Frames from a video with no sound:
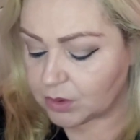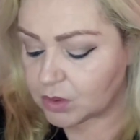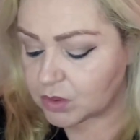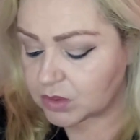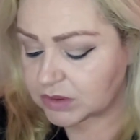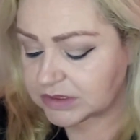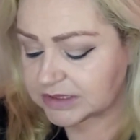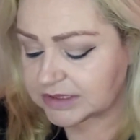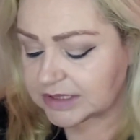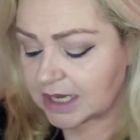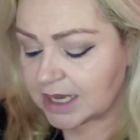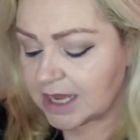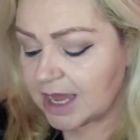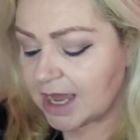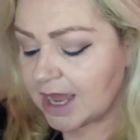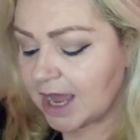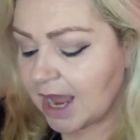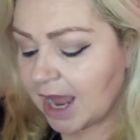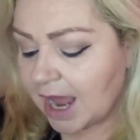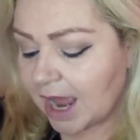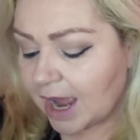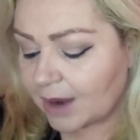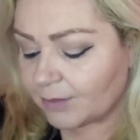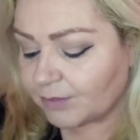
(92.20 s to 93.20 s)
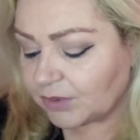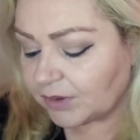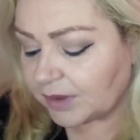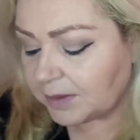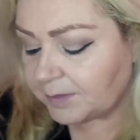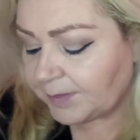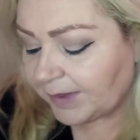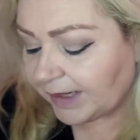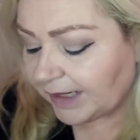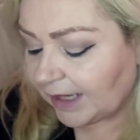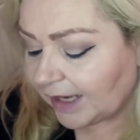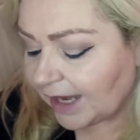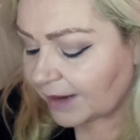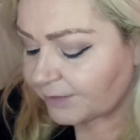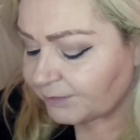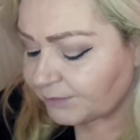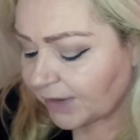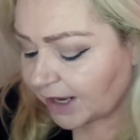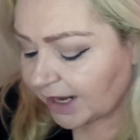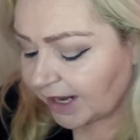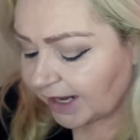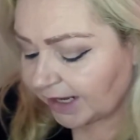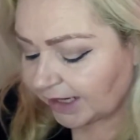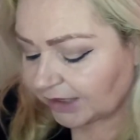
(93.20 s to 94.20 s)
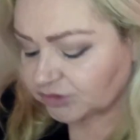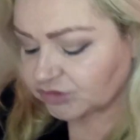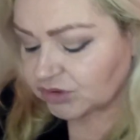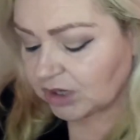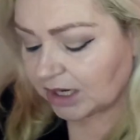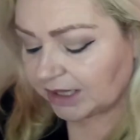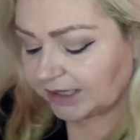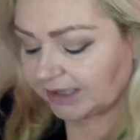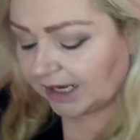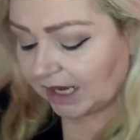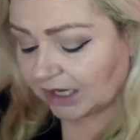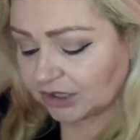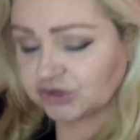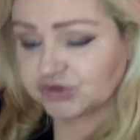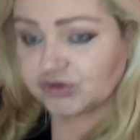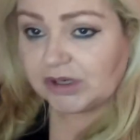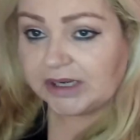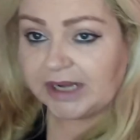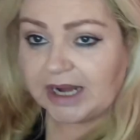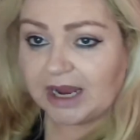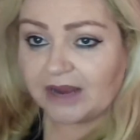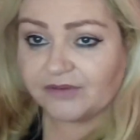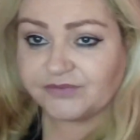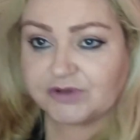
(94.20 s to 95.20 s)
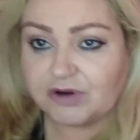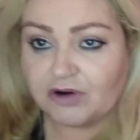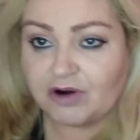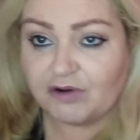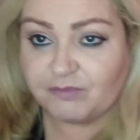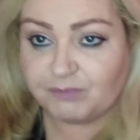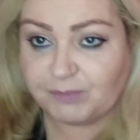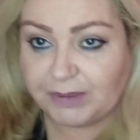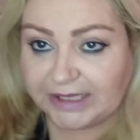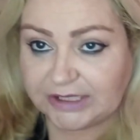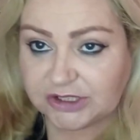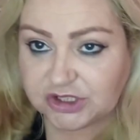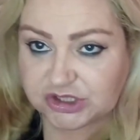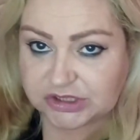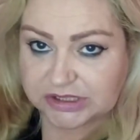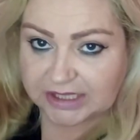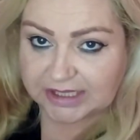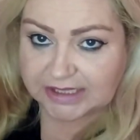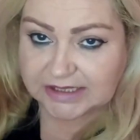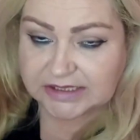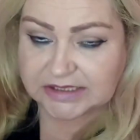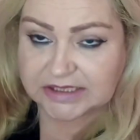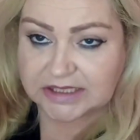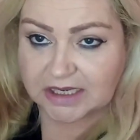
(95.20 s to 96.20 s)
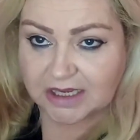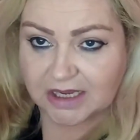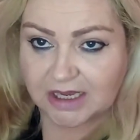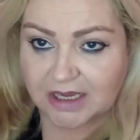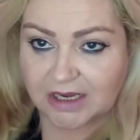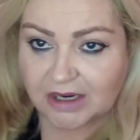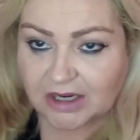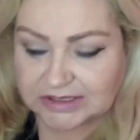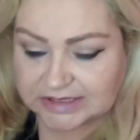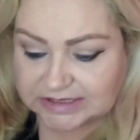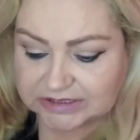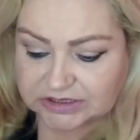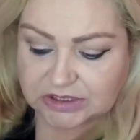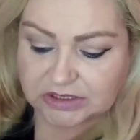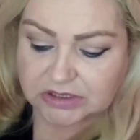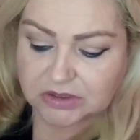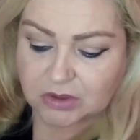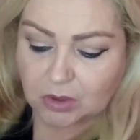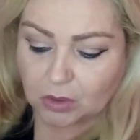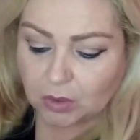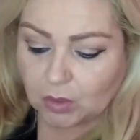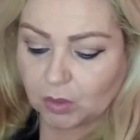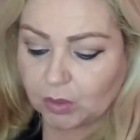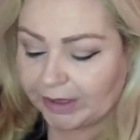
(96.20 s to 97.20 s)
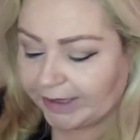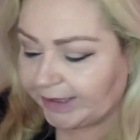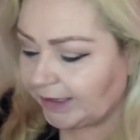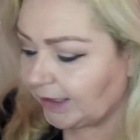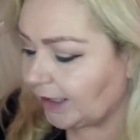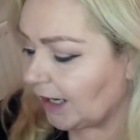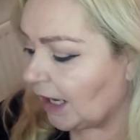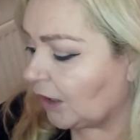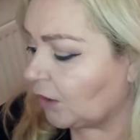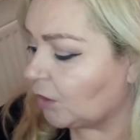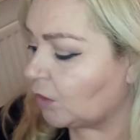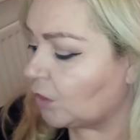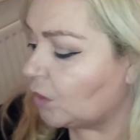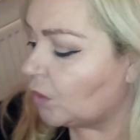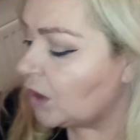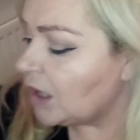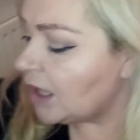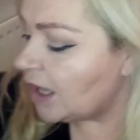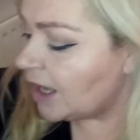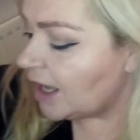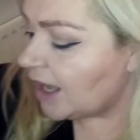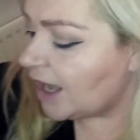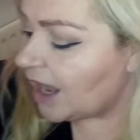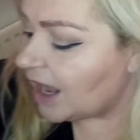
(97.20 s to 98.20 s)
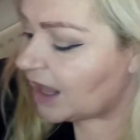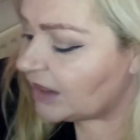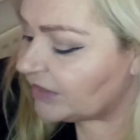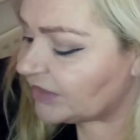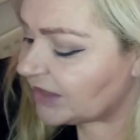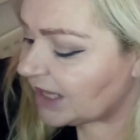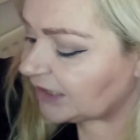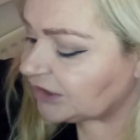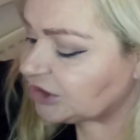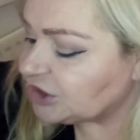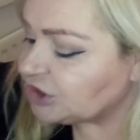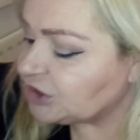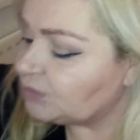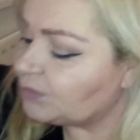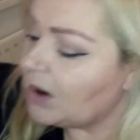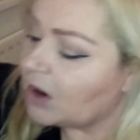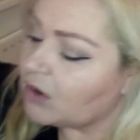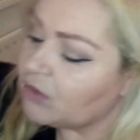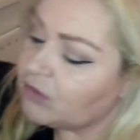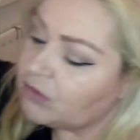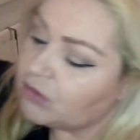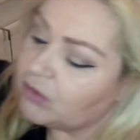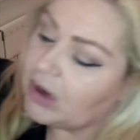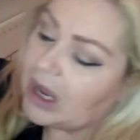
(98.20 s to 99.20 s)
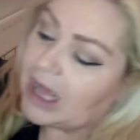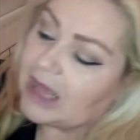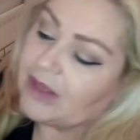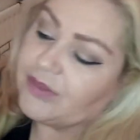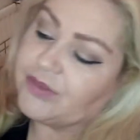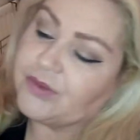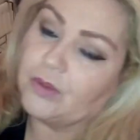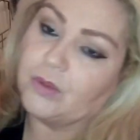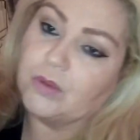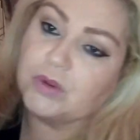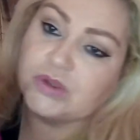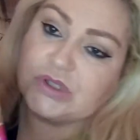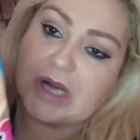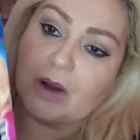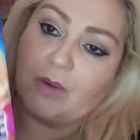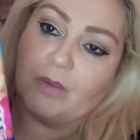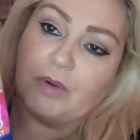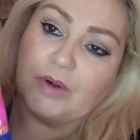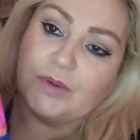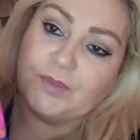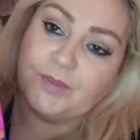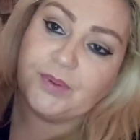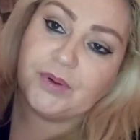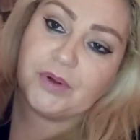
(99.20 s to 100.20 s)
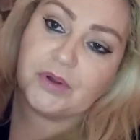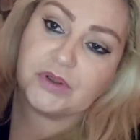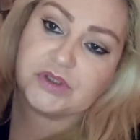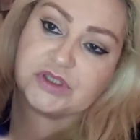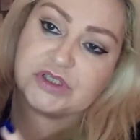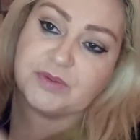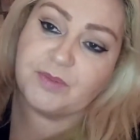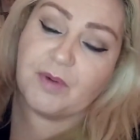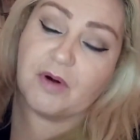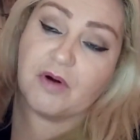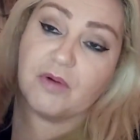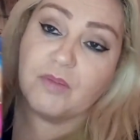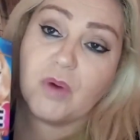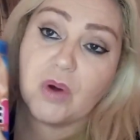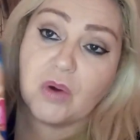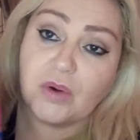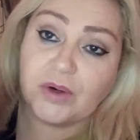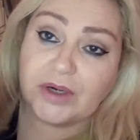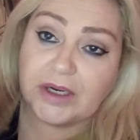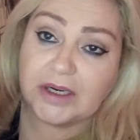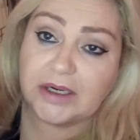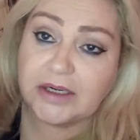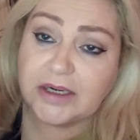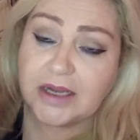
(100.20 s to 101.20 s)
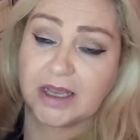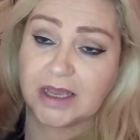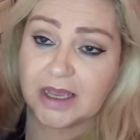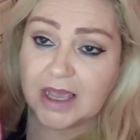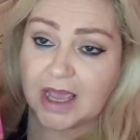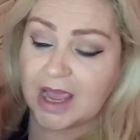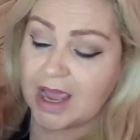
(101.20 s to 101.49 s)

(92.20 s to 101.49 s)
those. I'm going to be letting my hair dry naturally after I've bleached it, because it does go quite yellow. And then tomorrow, I thought I would put tomorrow morning,